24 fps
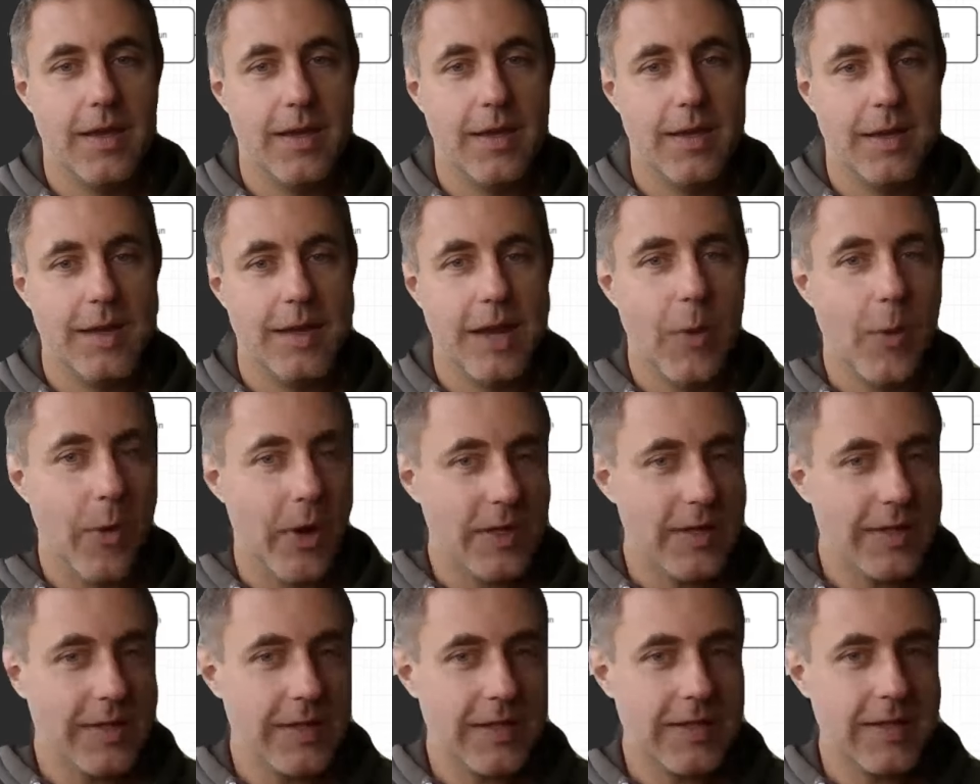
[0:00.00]
Now,
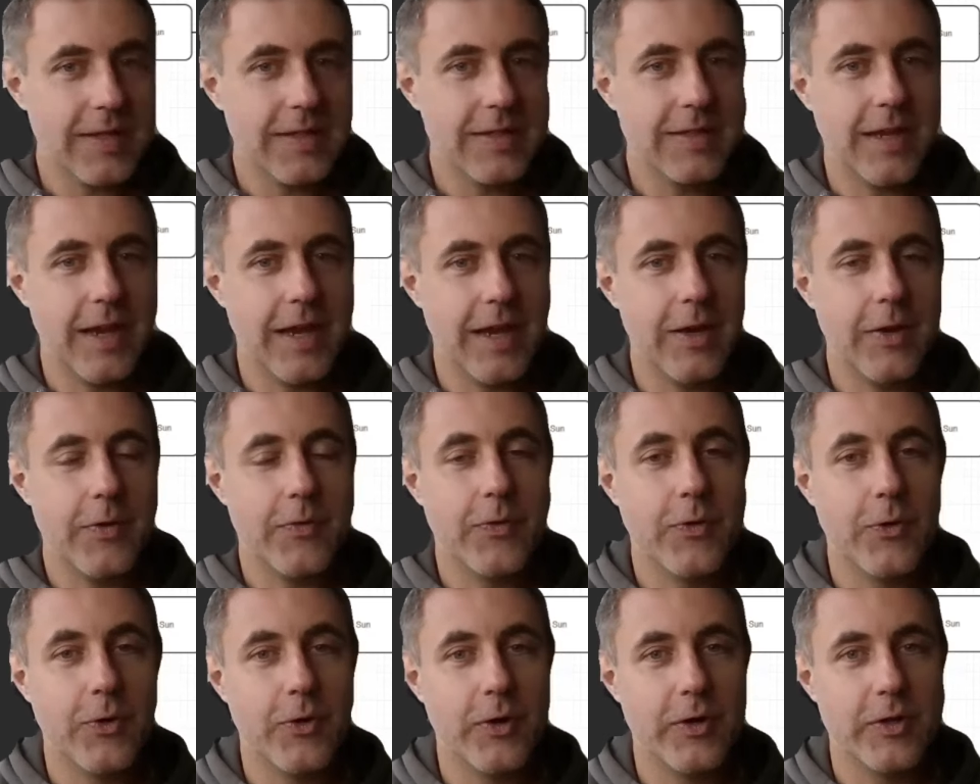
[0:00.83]
once this is done, of
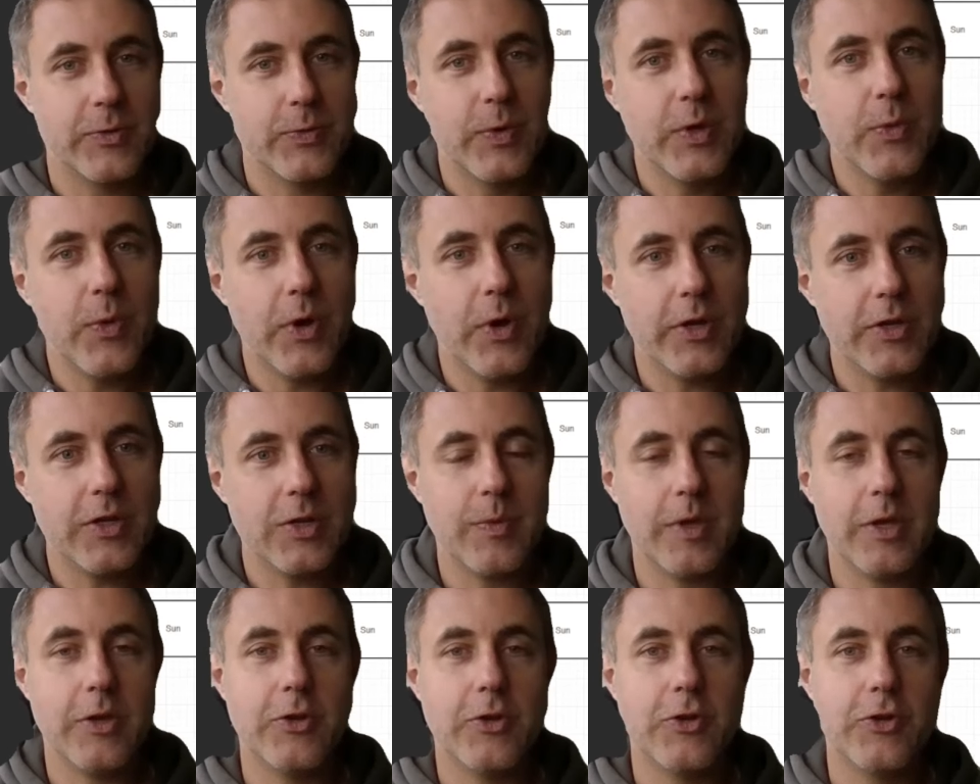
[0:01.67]
course, we want to
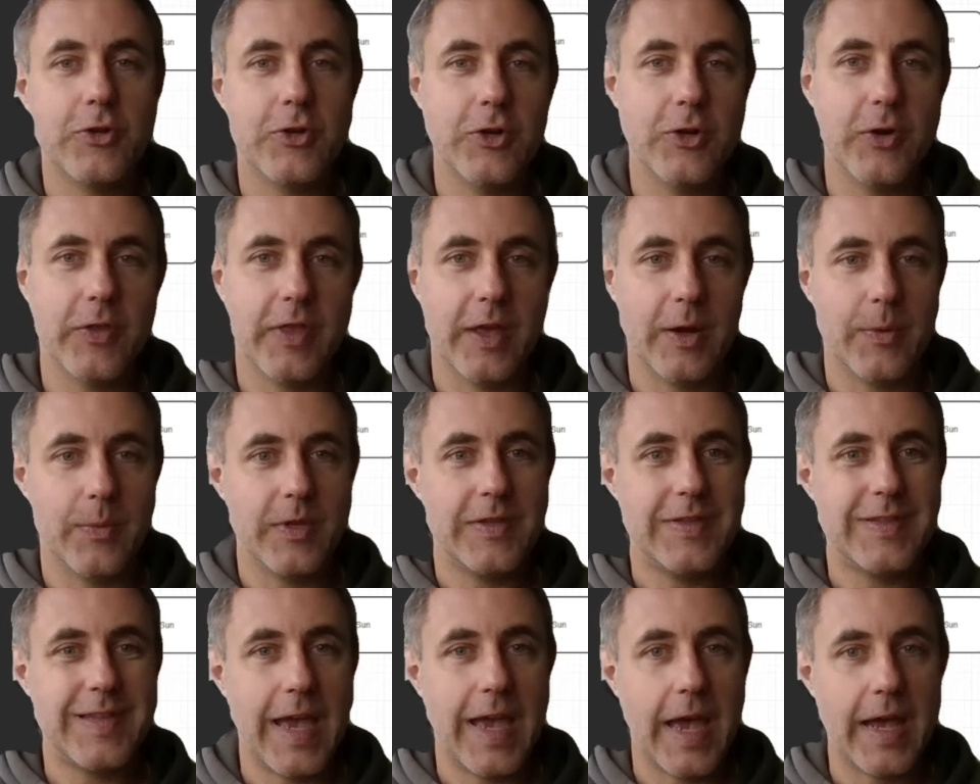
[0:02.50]
make sure that we
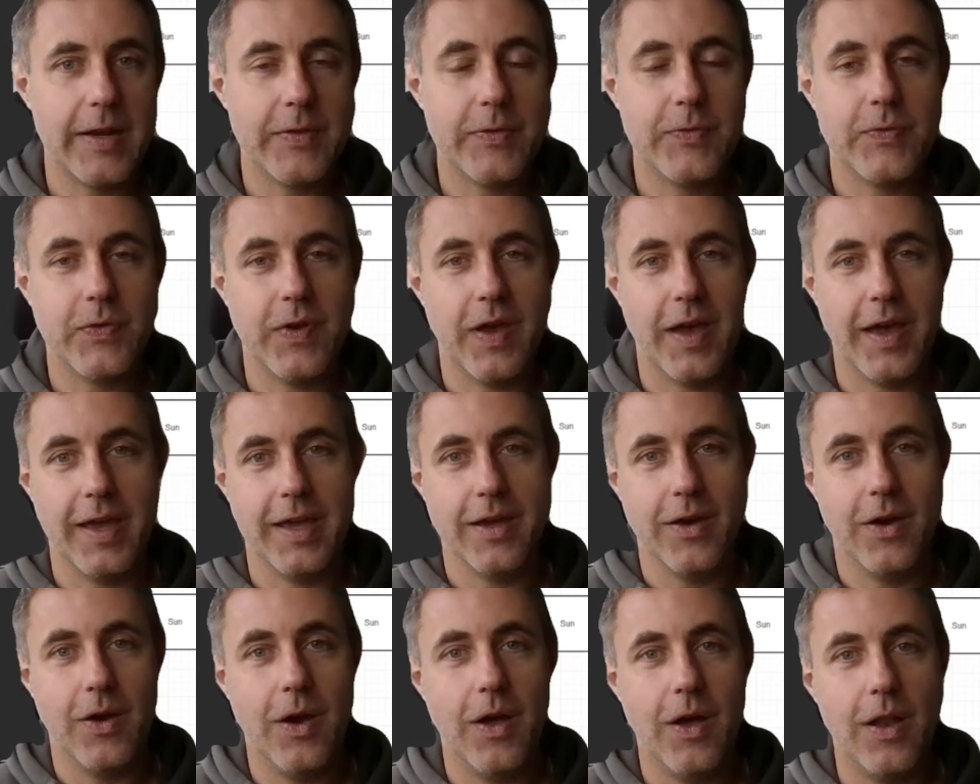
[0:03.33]
satisfy
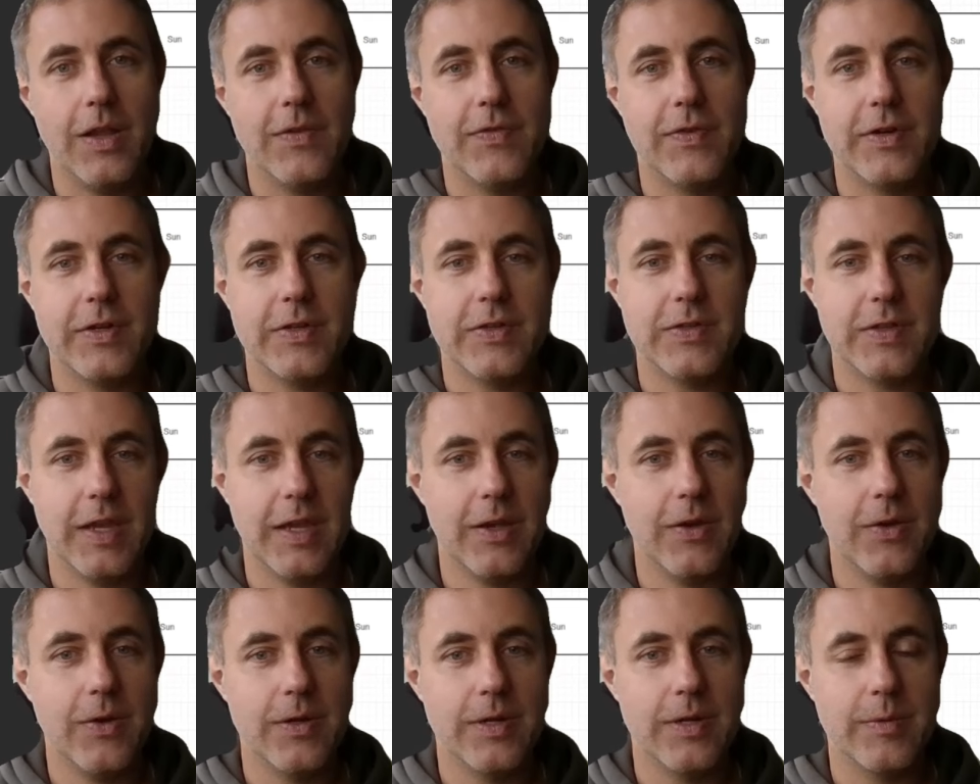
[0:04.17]
all of our
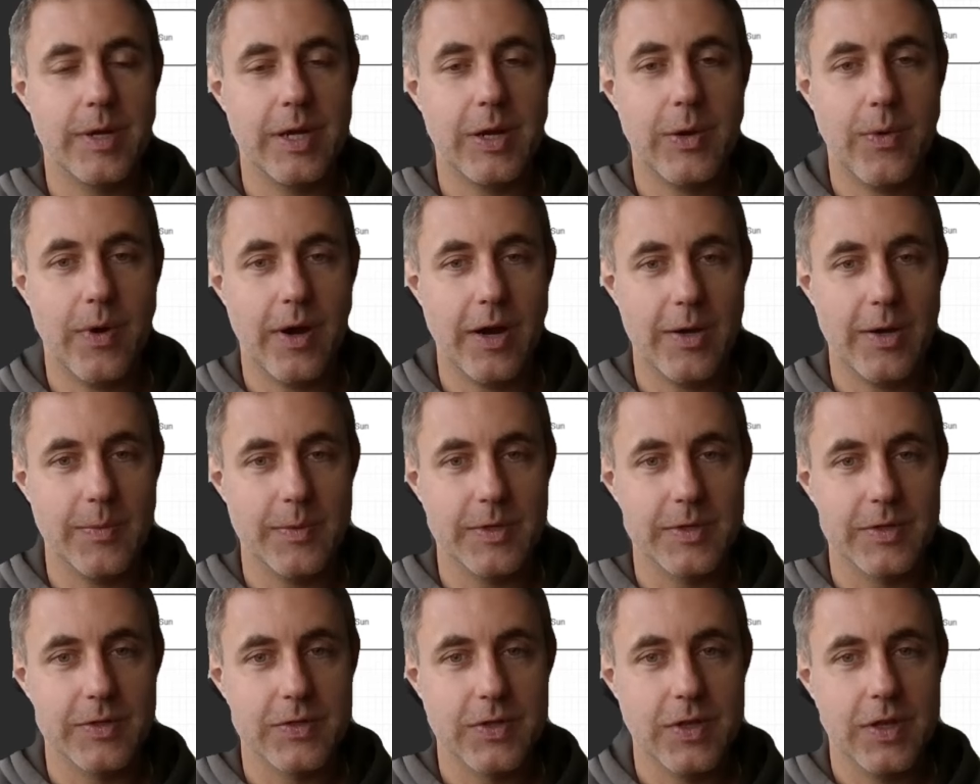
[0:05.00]
stakeholder
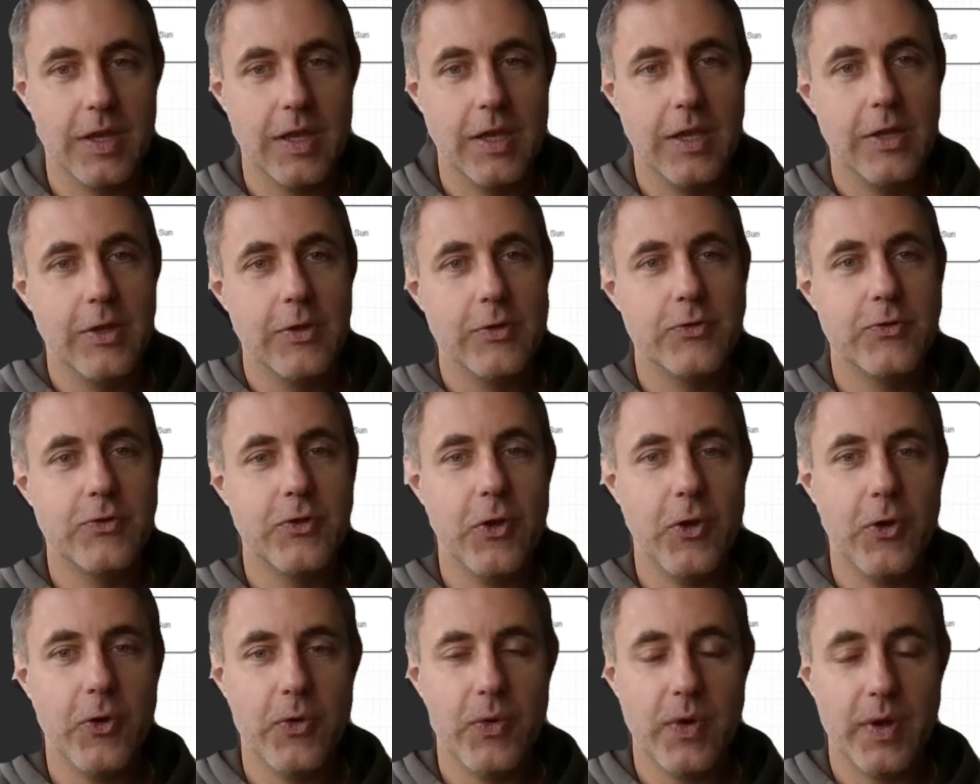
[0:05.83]
requirements,
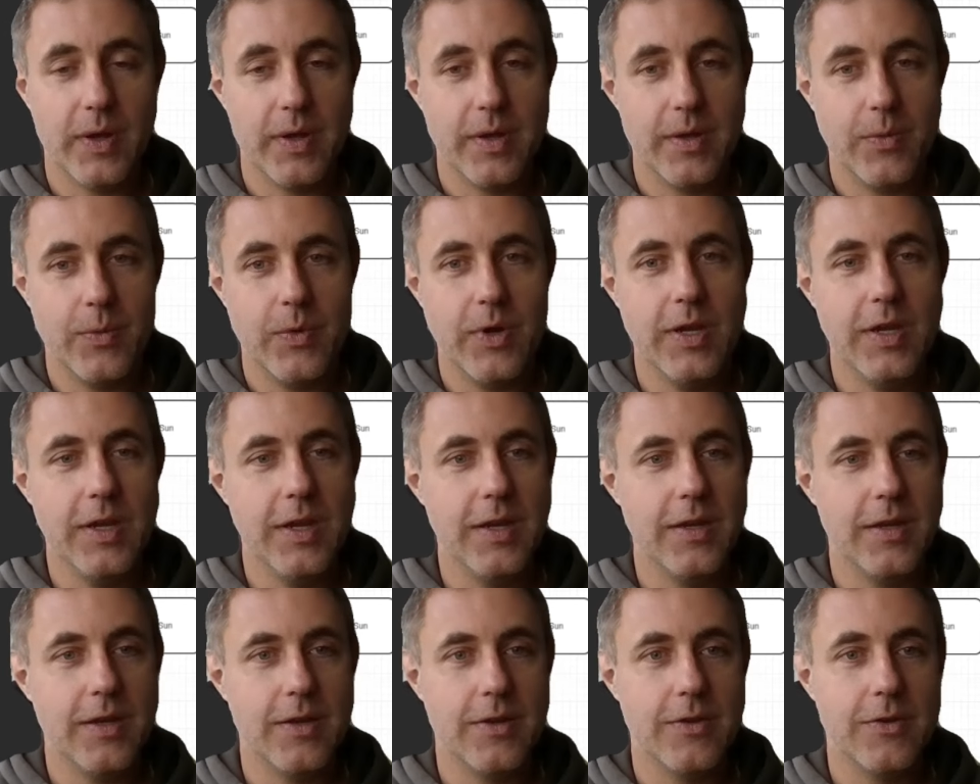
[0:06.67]
so we
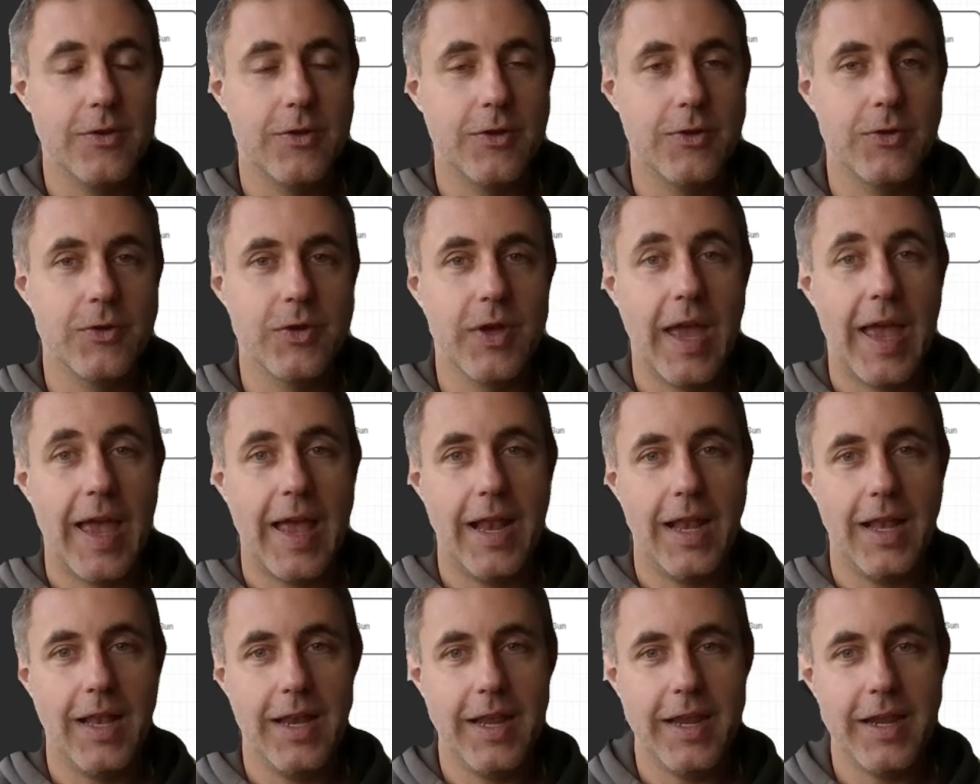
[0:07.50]
need to
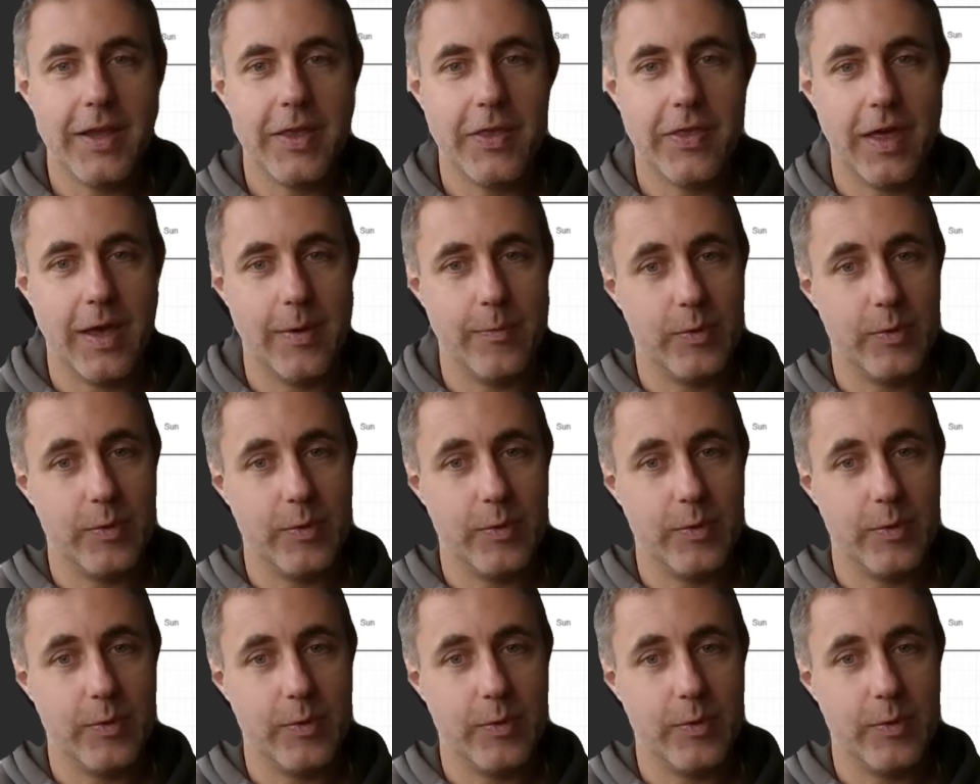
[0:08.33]
link them.